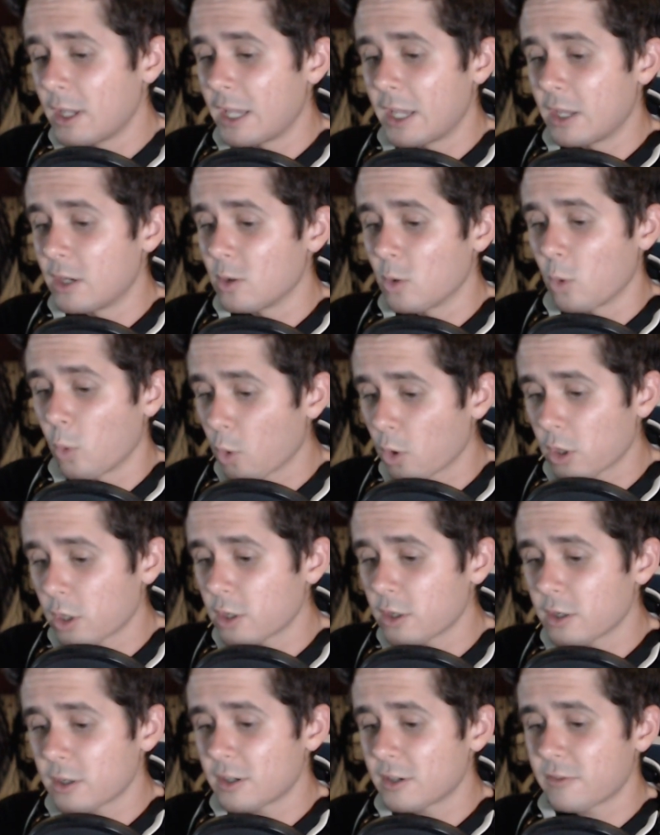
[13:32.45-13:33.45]
in
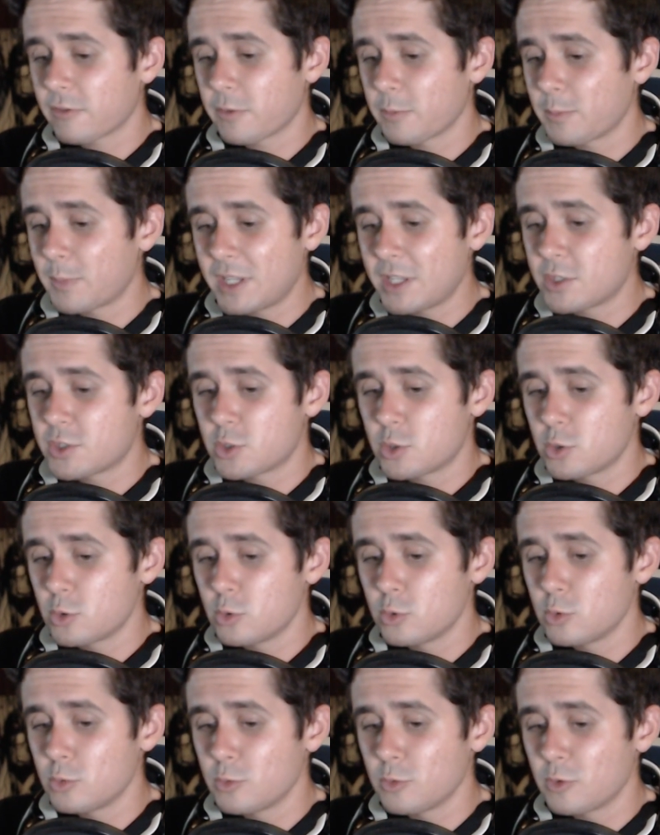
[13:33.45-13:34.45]
order for me
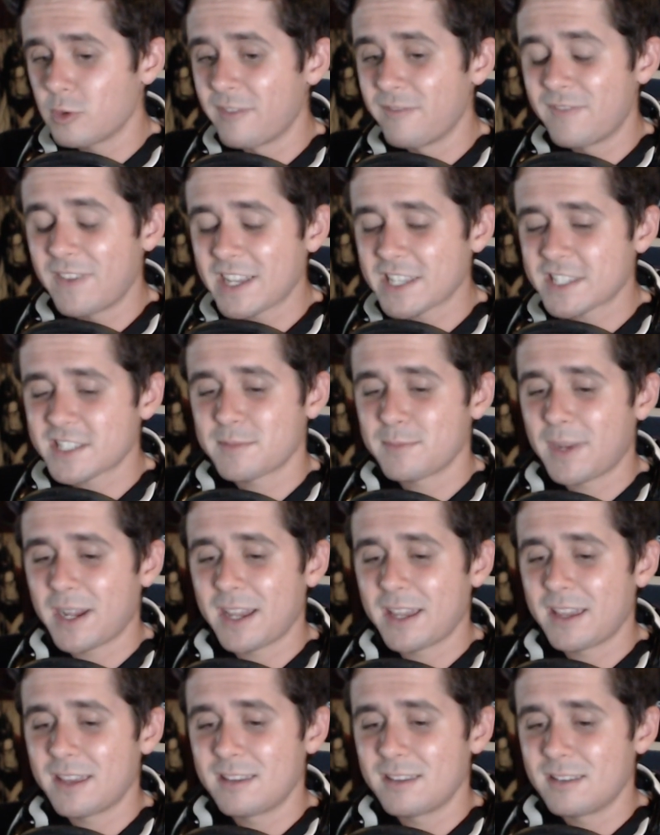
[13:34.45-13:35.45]
to invest
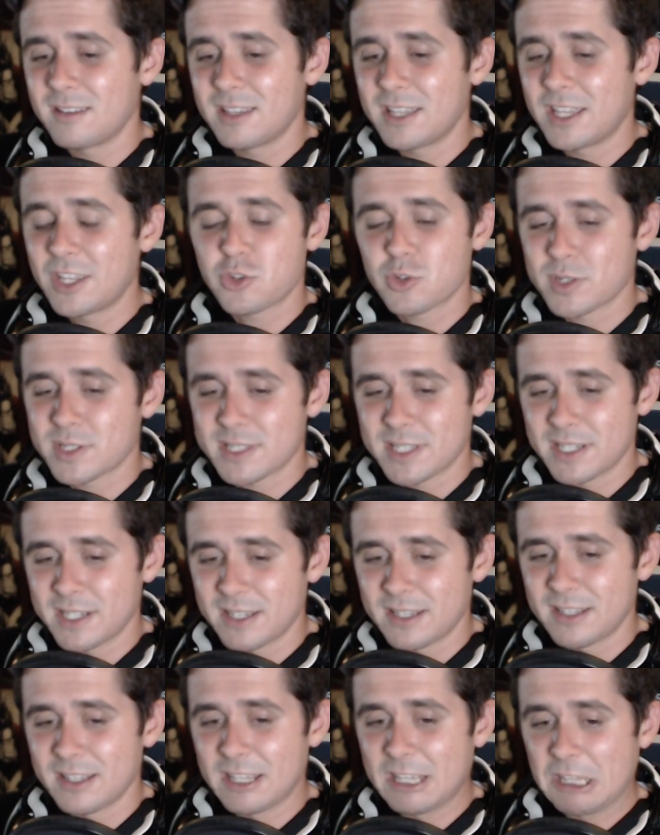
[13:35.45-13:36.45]
my interest in
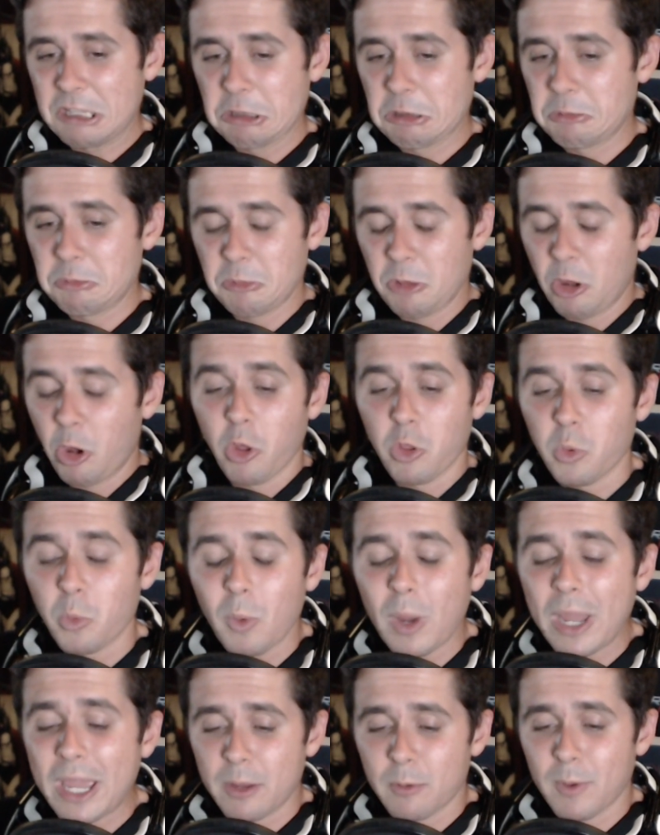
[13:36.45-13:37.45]
it all the
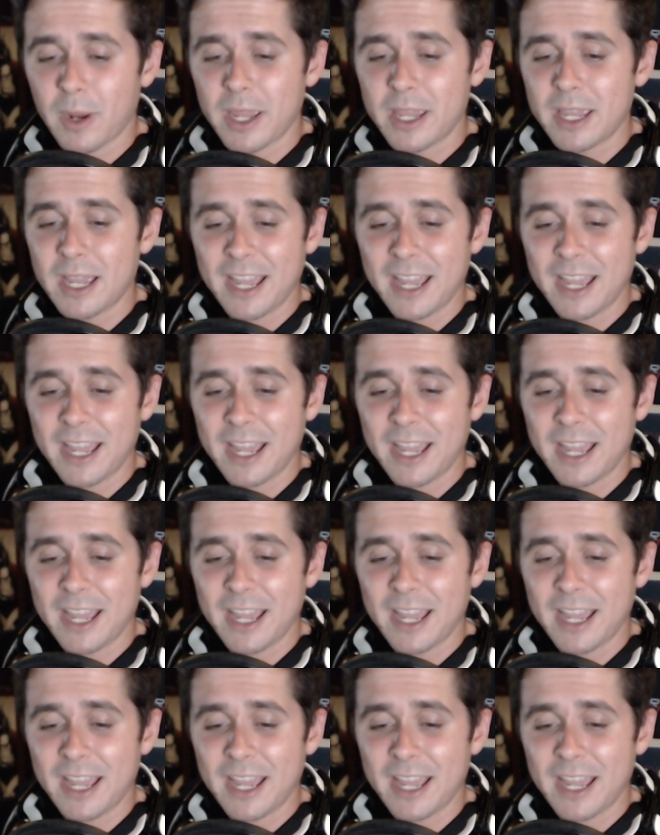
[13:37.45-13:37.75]
way, right?